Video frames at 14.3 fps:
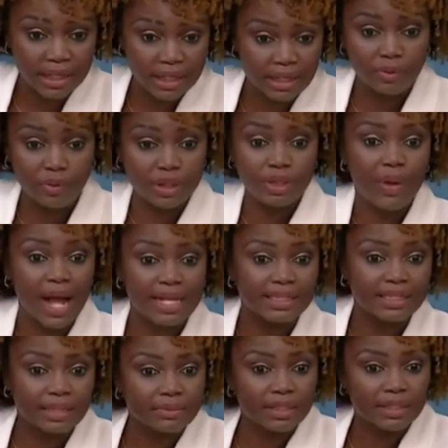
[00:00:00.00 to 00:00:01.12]
even when you
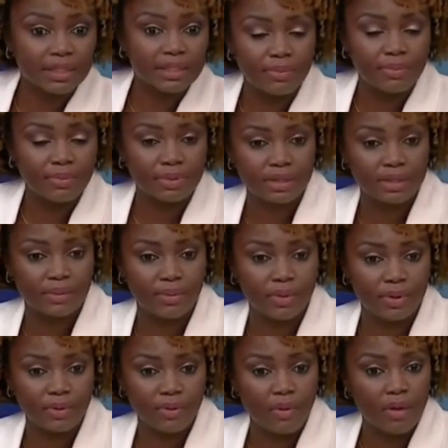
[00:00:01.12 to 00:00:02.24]
asked him, does a, does a
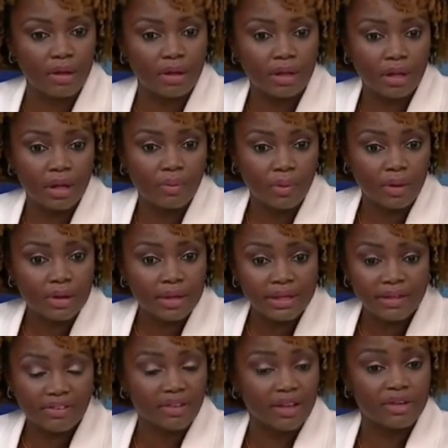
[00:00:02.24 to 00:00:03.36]
border wall work?
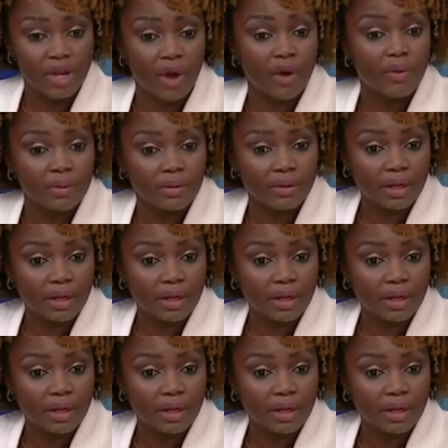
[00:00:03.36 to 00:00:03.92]
He said no.